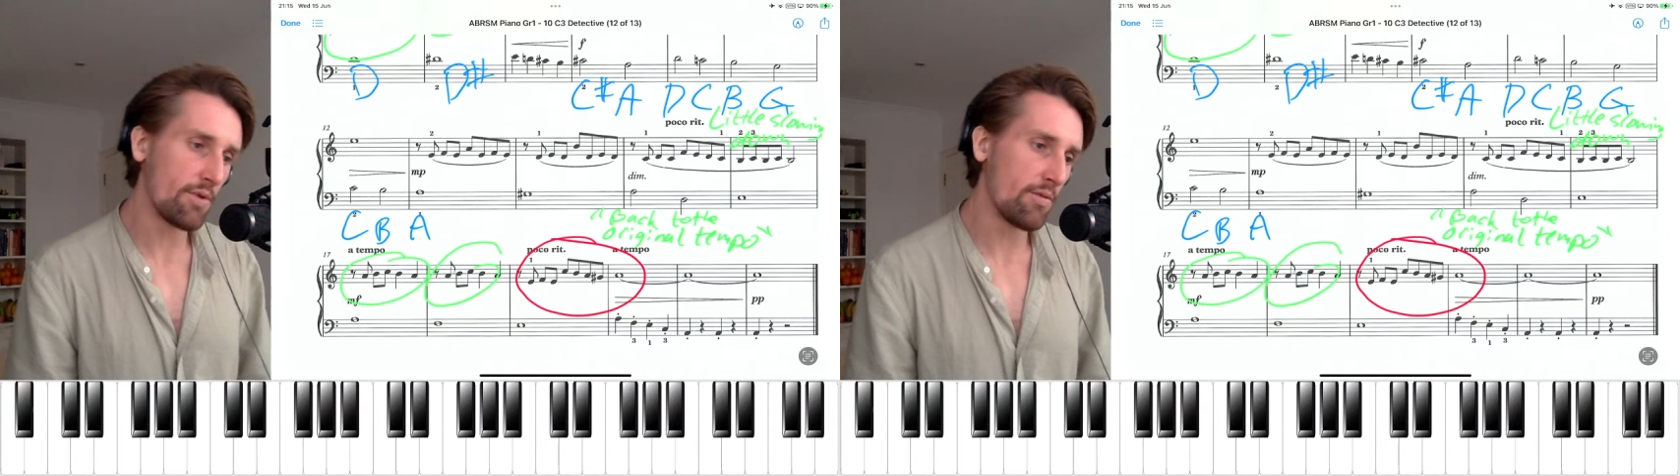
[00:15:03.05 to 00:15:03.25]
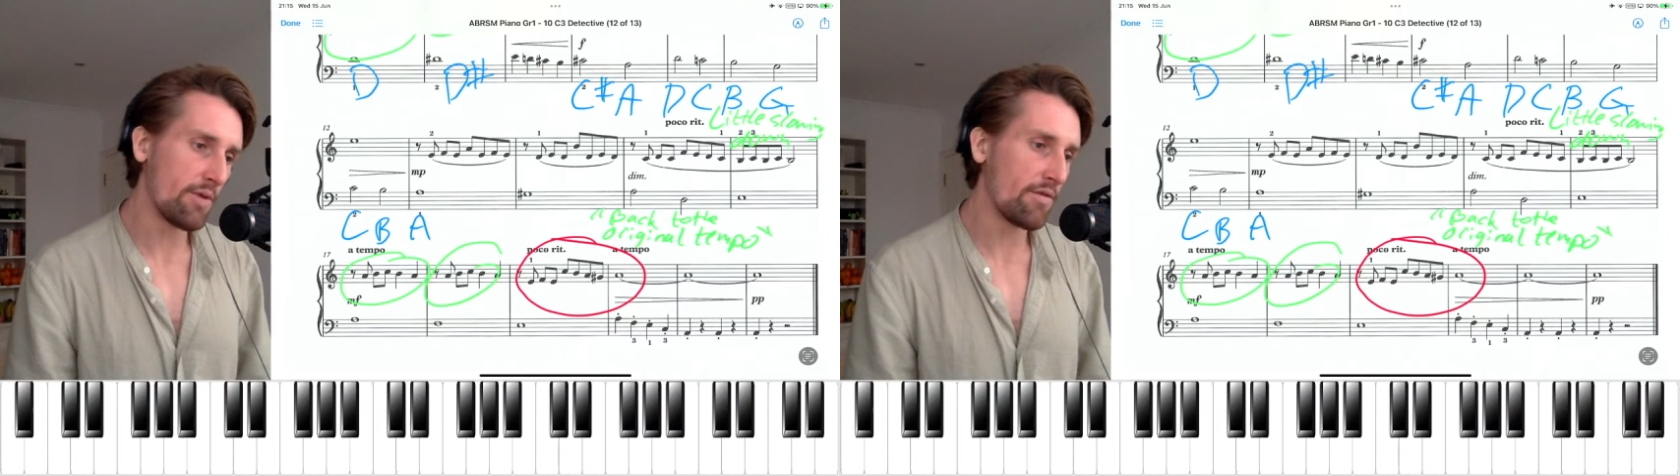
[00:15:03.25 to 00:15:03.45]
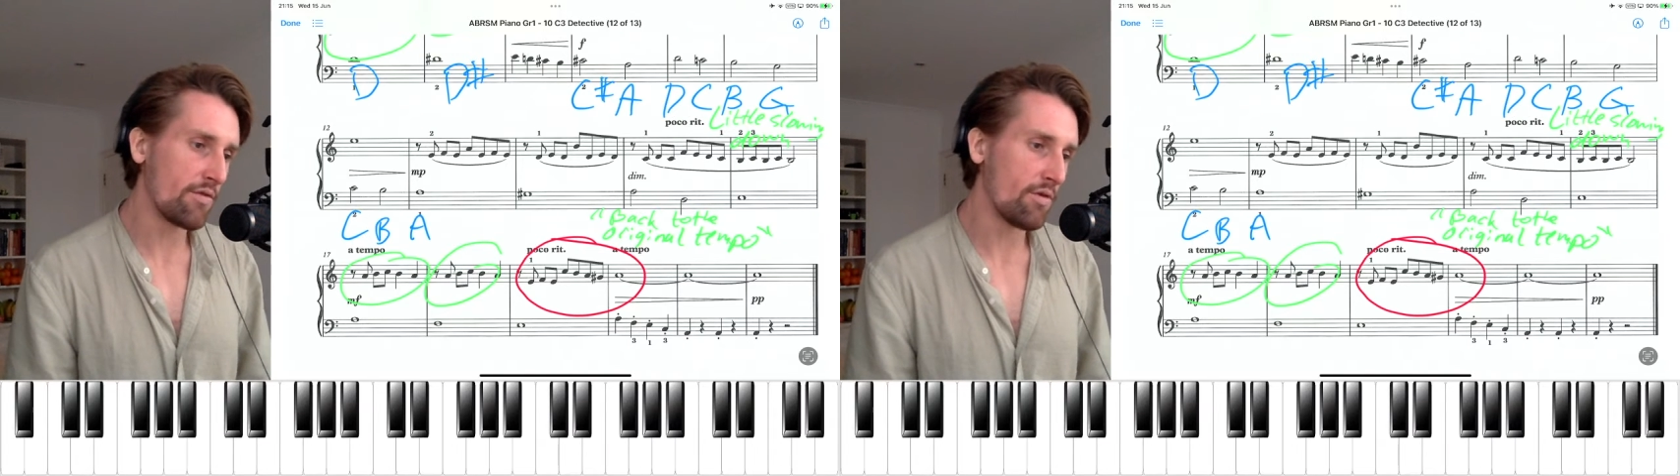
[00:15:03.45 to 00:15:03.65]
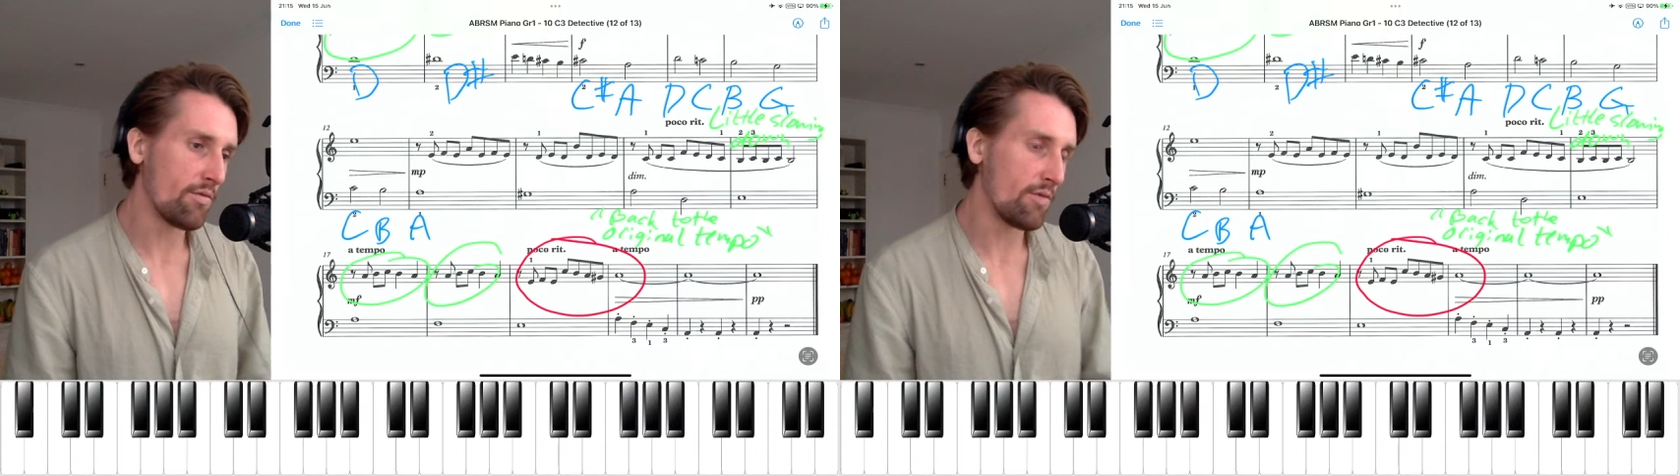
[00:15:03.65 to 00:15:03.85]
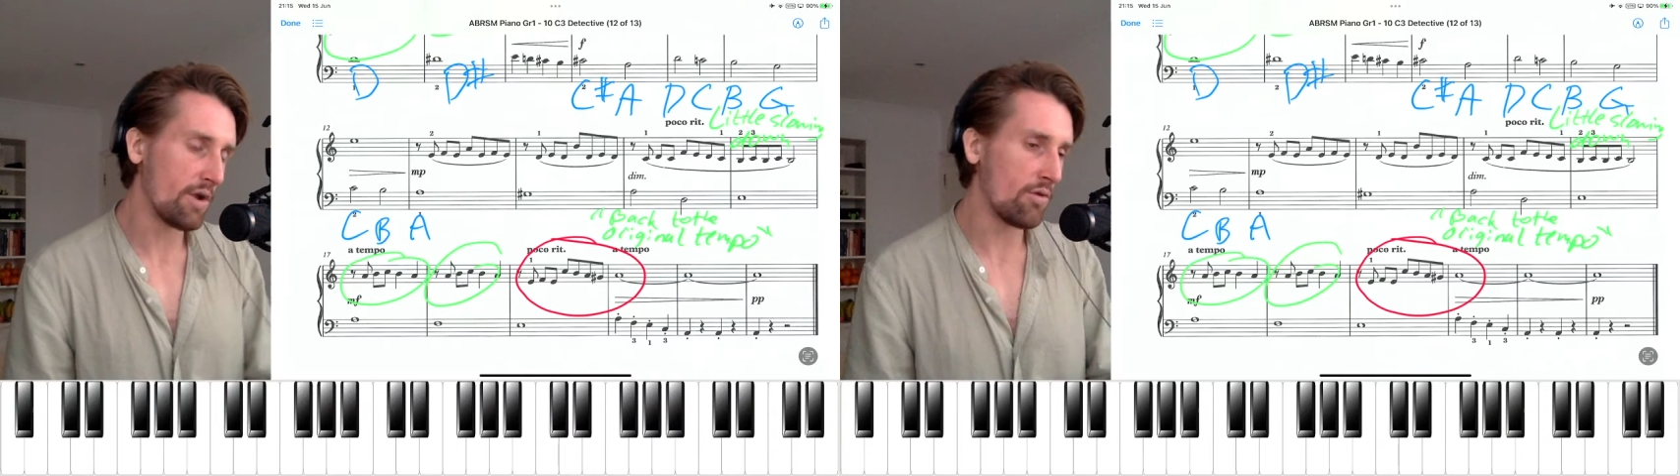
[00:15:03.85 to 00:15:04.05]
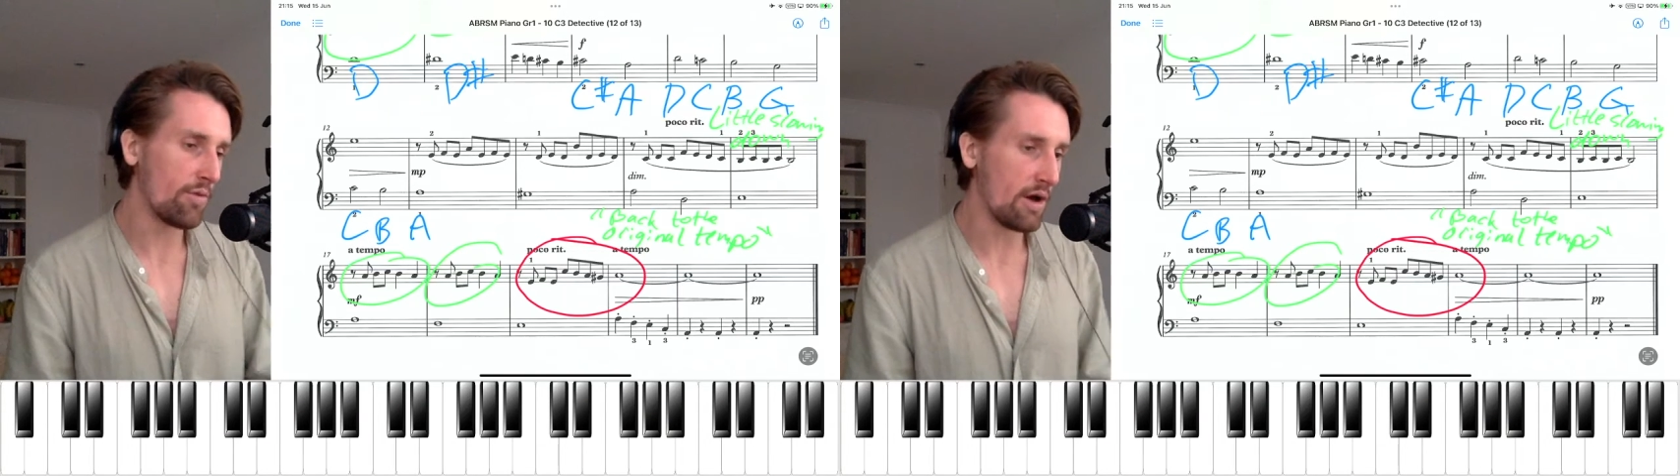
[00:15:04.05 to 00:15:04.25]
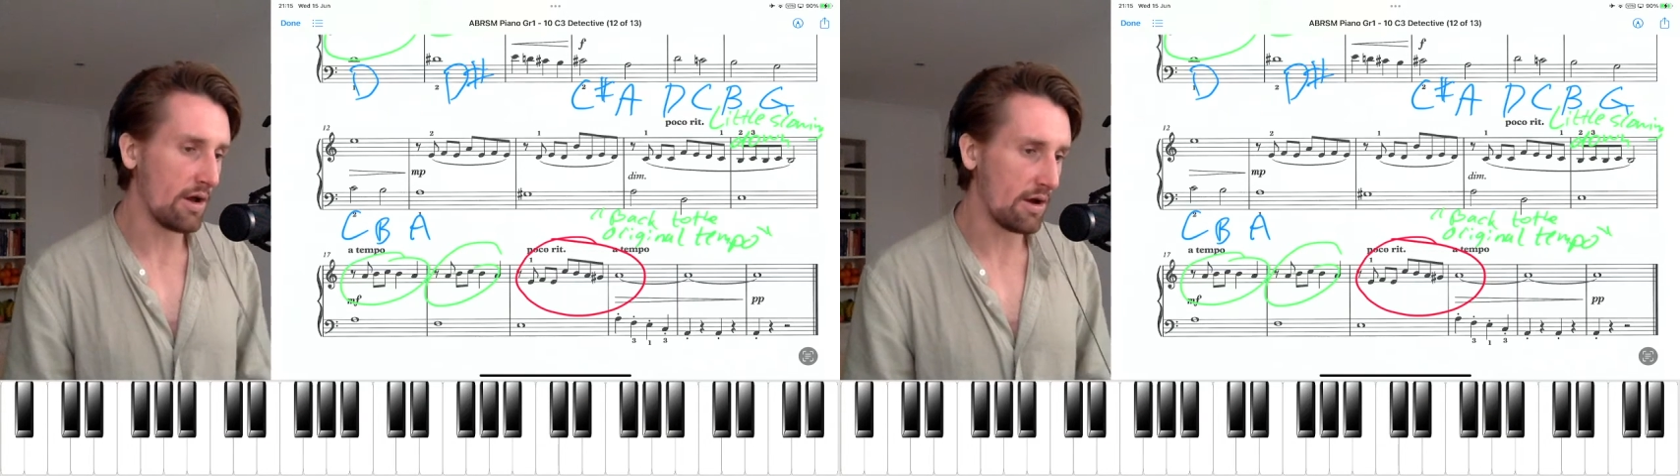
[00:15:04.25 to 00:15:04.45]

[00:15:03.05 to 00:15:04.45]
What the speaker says: I'll play from a little bit earlier.